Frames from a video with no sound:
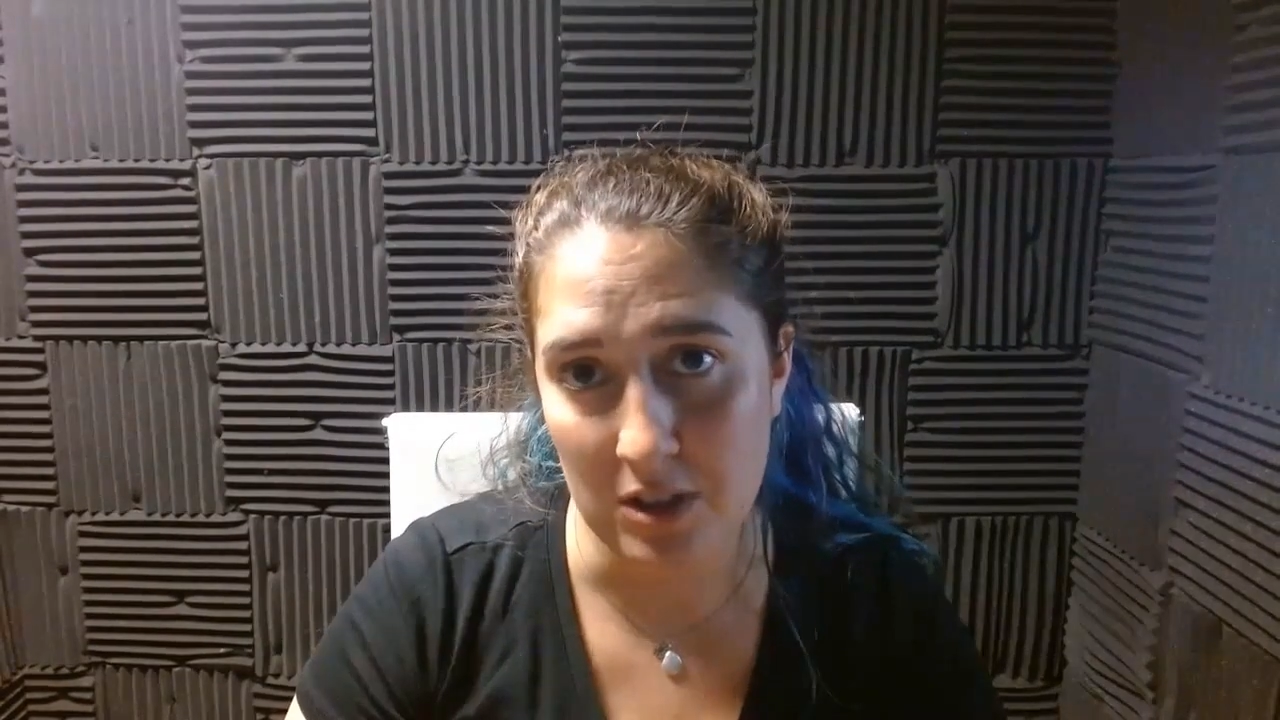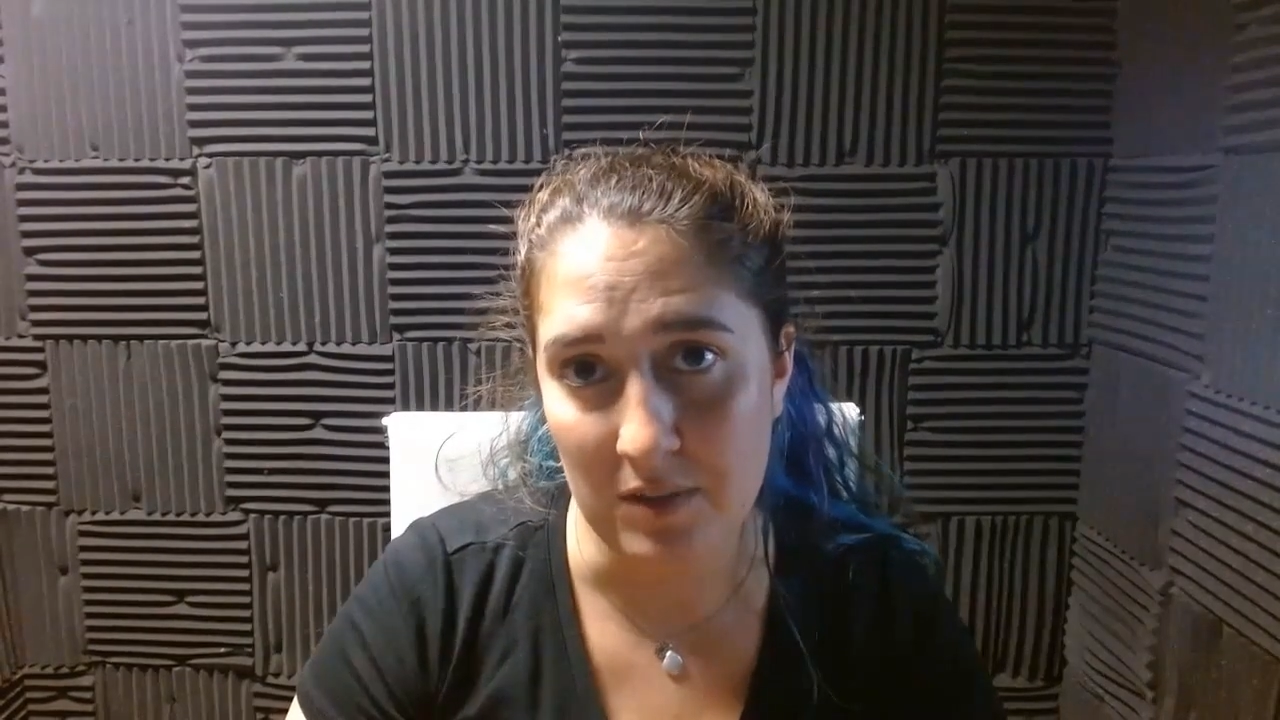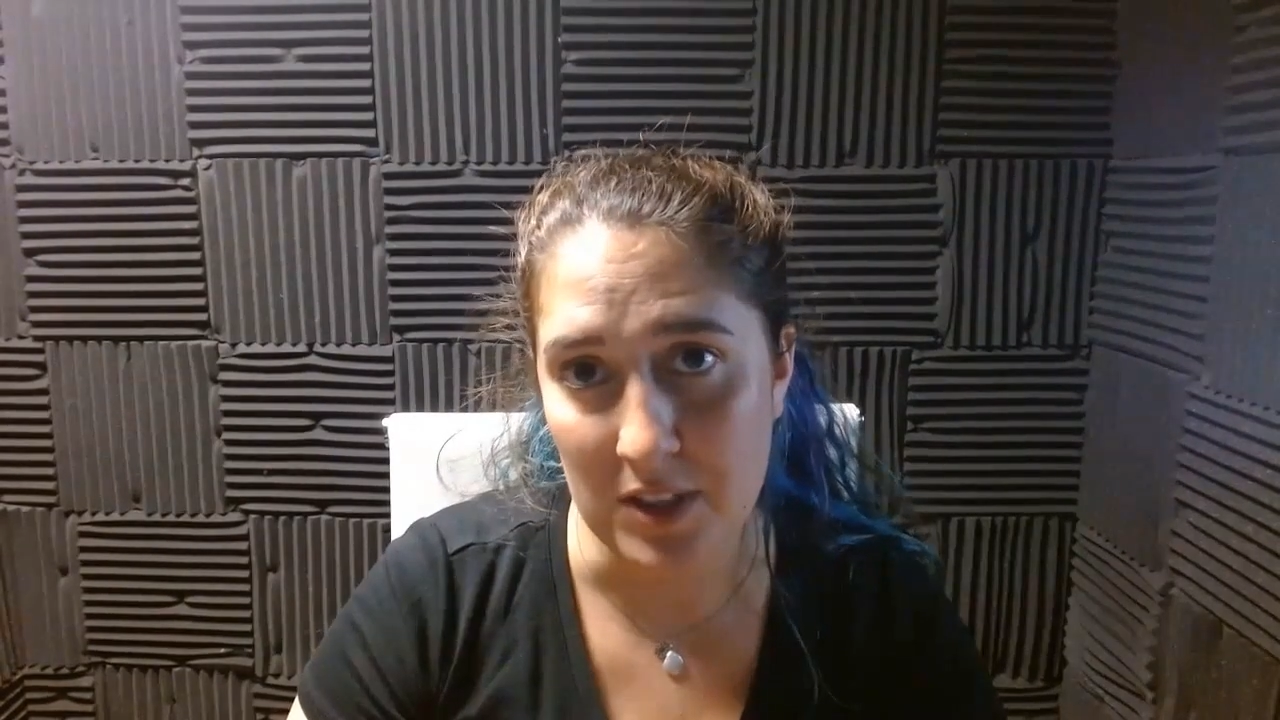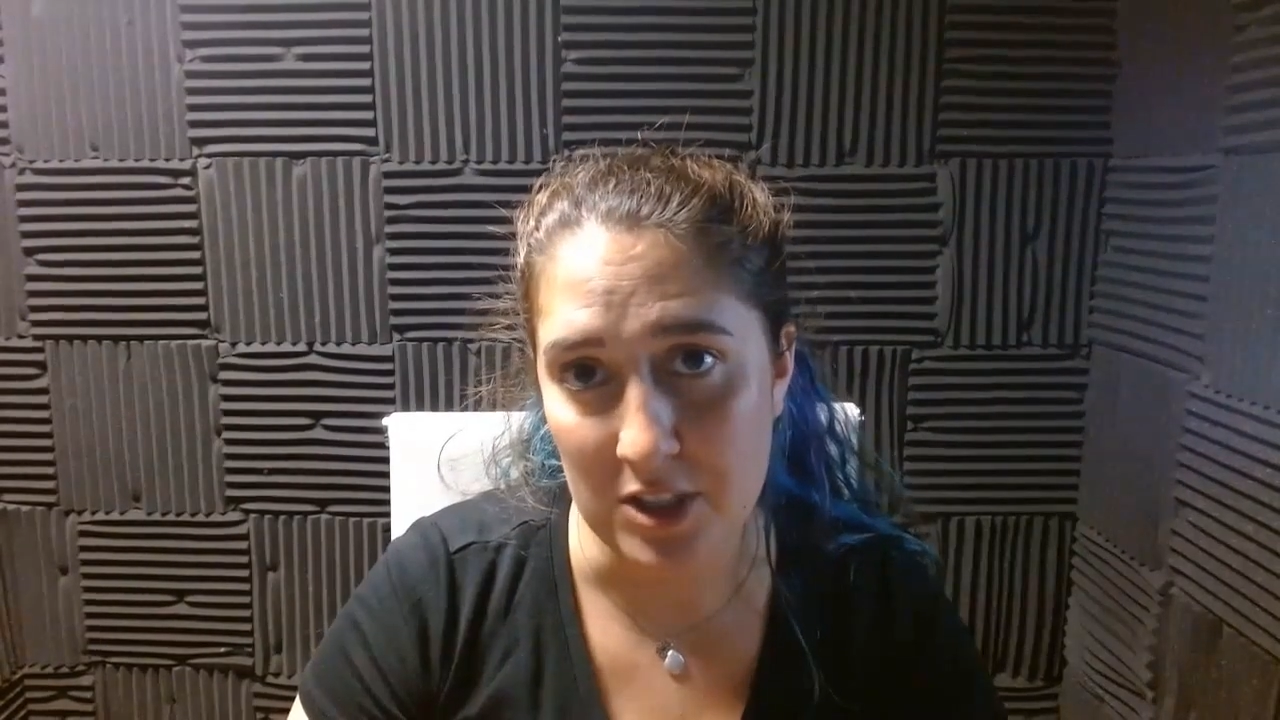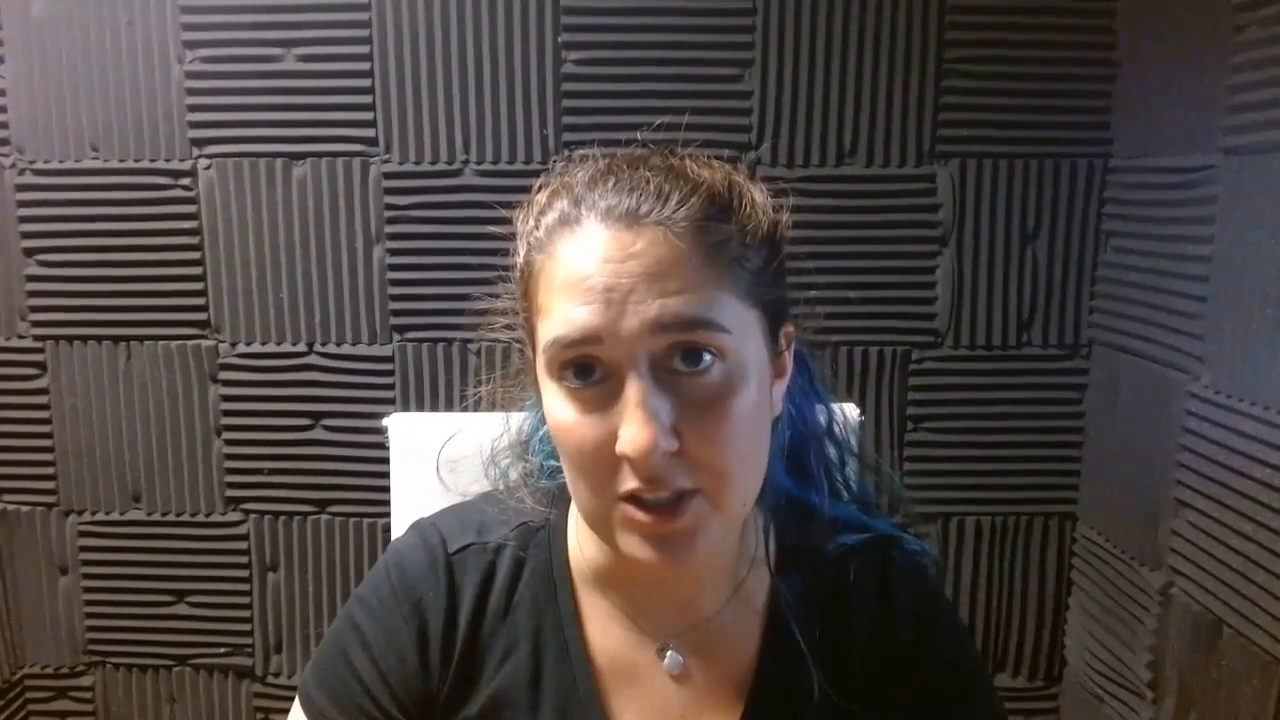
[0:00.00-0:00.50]
own
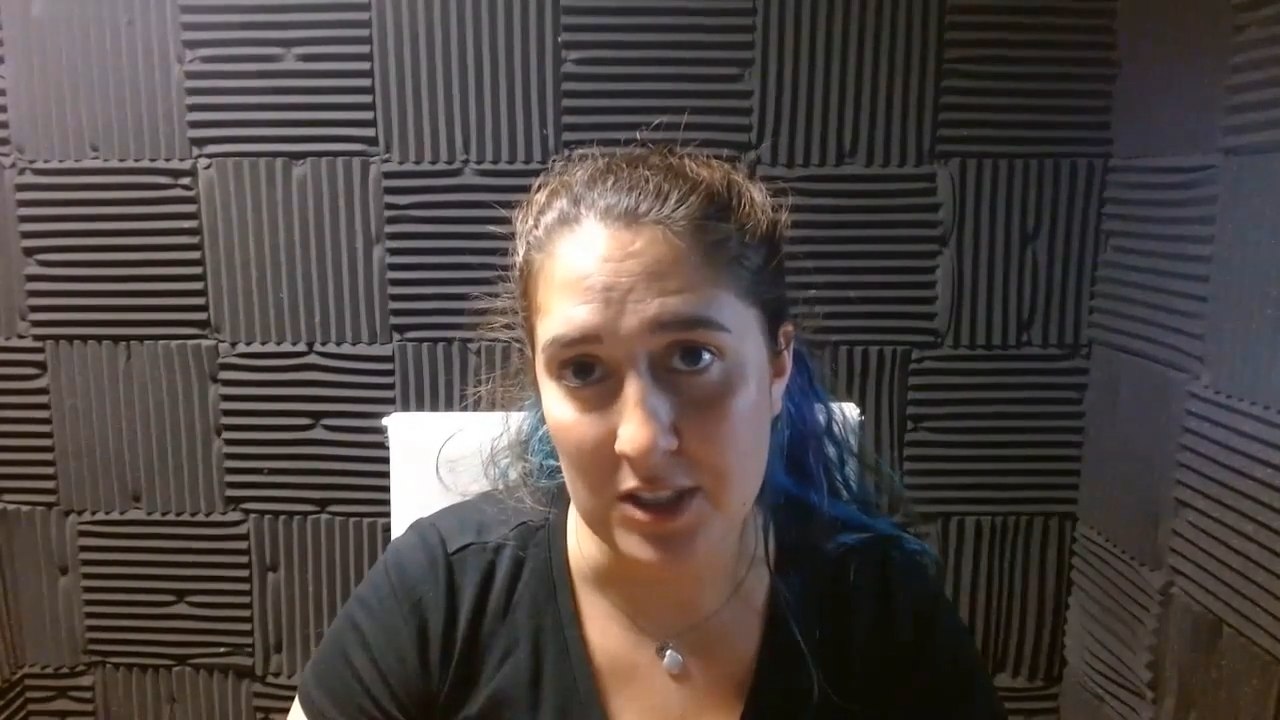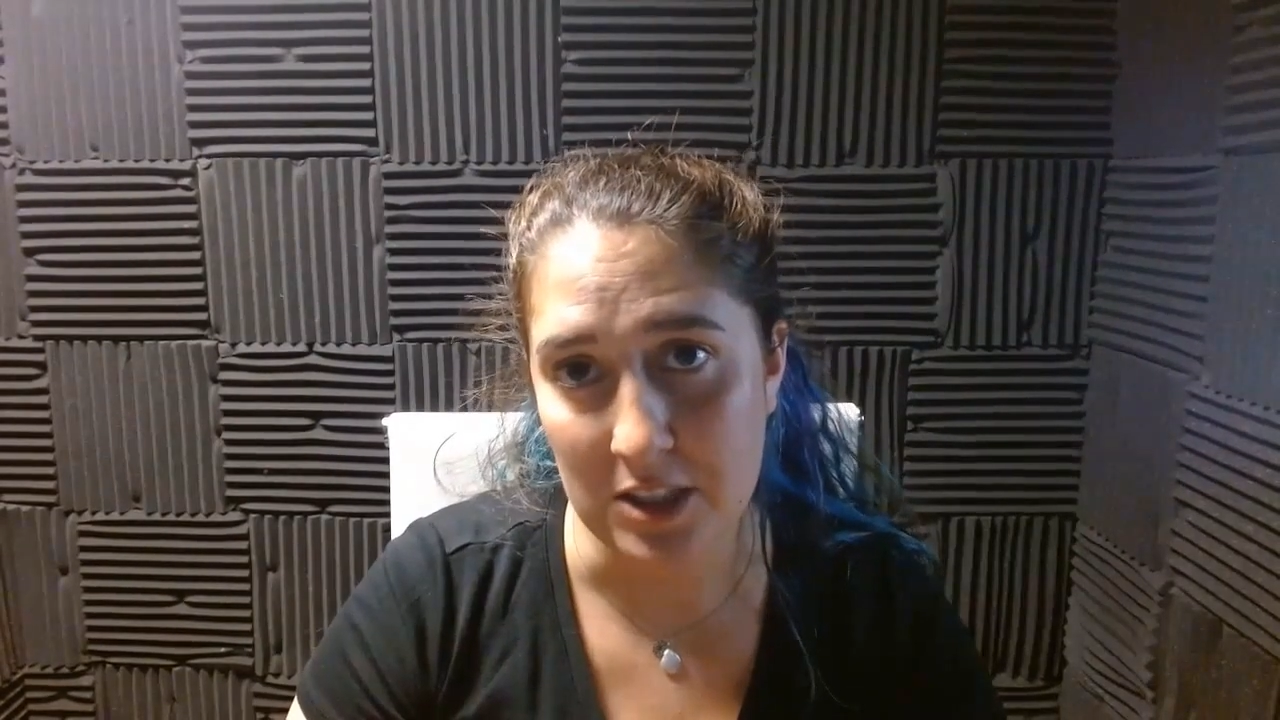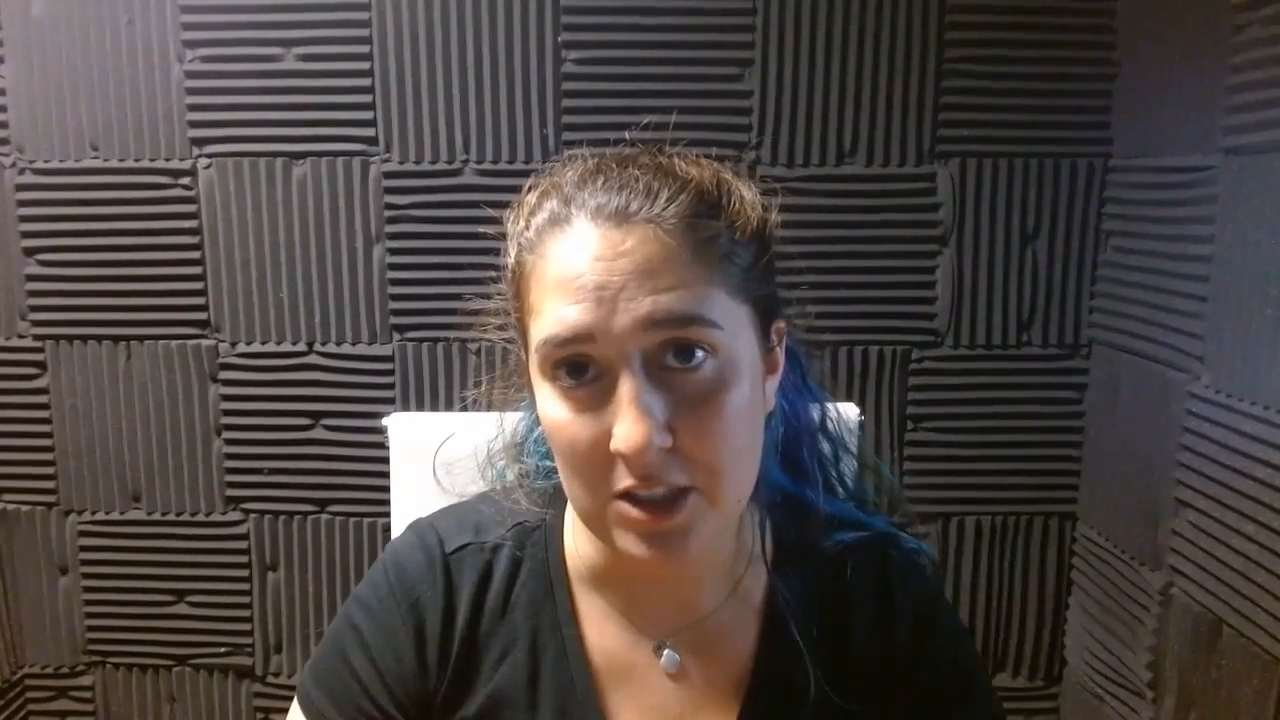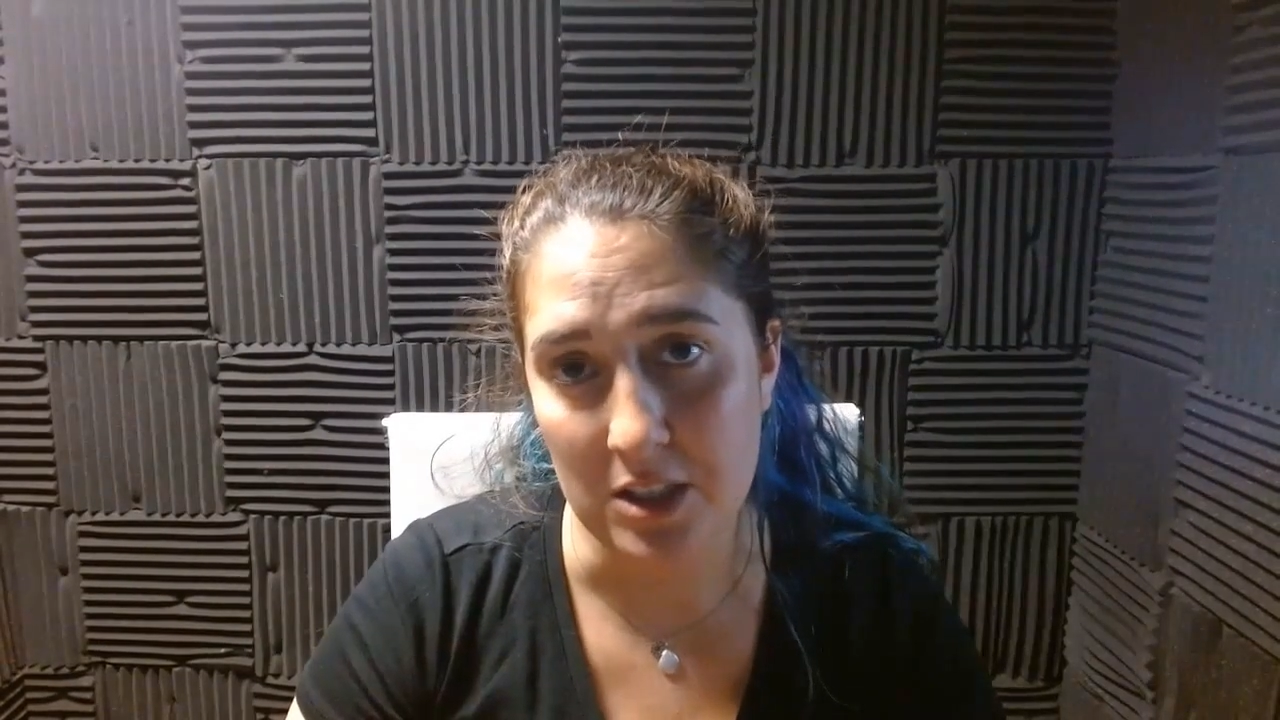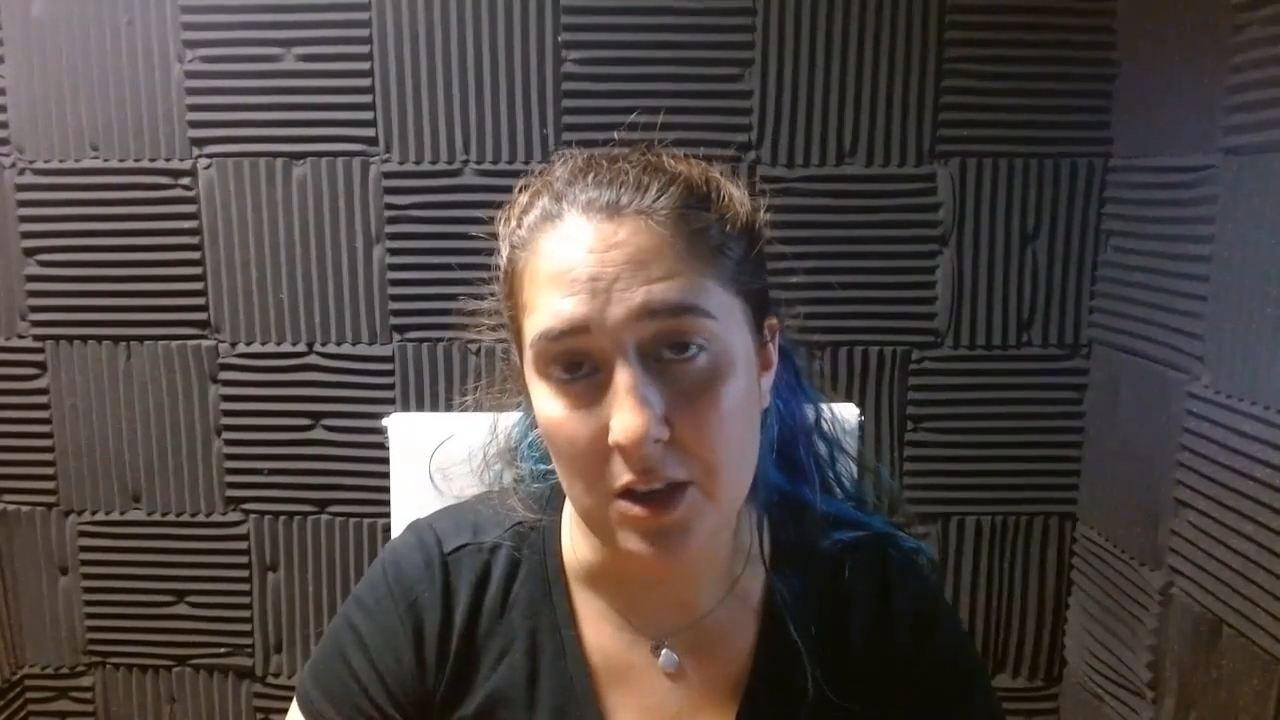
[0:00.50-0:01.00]
adventure
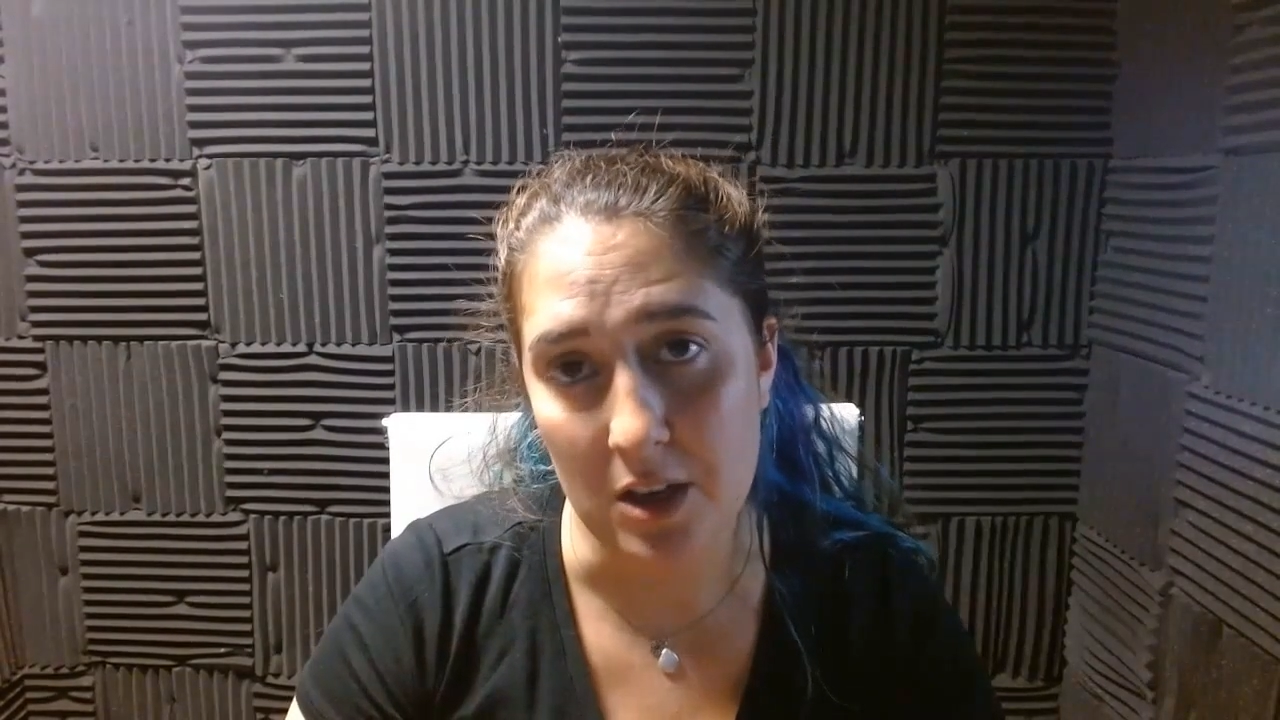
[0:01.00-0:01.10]
section